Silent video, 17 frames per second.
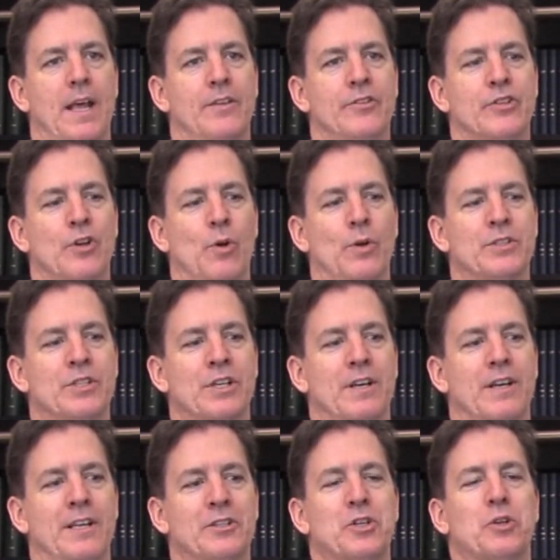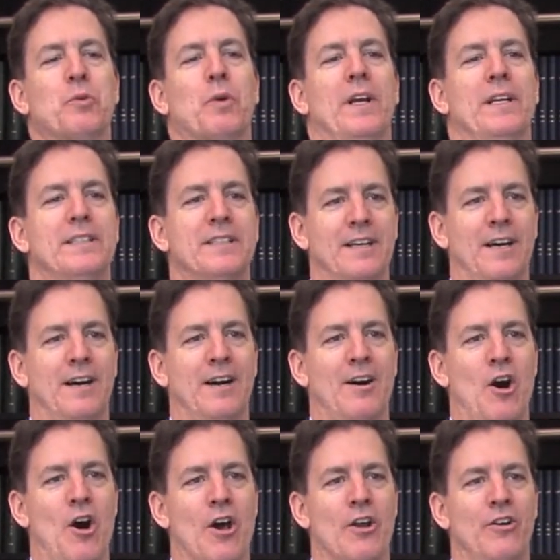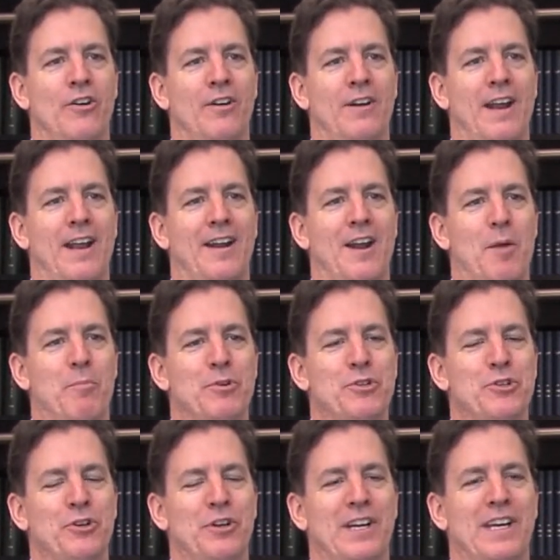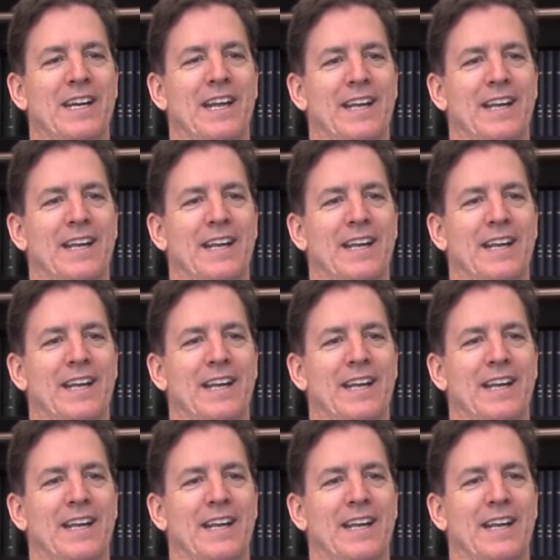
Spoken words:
So it's a great honor and an opportunity,